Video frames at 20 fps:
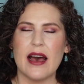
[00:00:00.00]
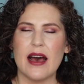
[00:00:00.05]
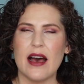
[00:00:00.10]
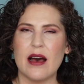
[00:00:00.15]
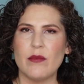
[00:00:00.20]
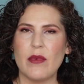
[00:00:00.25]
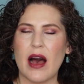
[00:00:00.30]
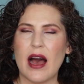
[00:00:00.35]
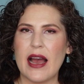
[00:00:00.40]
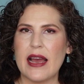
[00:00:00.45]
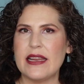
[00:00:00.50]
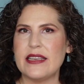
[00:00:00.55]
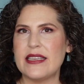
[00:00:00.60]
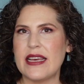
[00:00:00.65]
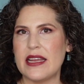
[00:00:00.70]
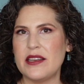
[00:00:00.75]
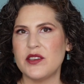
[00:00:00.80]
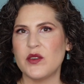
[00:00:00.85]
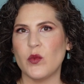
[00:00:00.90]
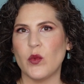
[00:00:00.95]
Um, I
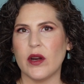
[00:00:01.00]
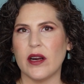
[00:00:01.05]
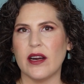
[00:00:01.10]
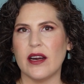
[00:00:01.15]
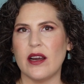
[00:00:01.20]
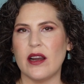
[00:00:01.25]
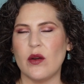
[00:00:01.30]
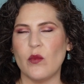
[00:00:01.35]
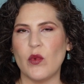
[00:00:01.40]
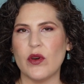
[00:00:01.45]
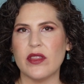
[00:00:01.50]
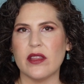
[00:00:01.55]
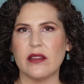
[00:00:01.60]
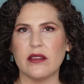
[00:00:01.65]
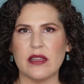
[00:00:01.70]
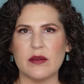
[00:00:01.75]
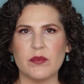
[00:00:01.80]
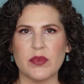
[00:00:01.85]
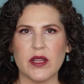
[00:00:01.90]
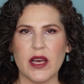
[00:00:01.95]
tend to wear it with a
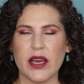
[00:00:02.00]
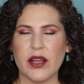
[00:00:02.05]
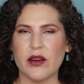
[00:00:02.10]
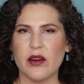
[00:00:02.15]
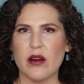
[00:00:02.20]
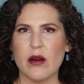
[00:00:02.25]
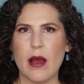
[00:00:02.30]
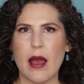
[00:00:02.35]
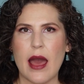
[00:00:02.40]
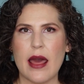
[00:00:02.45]
lip liner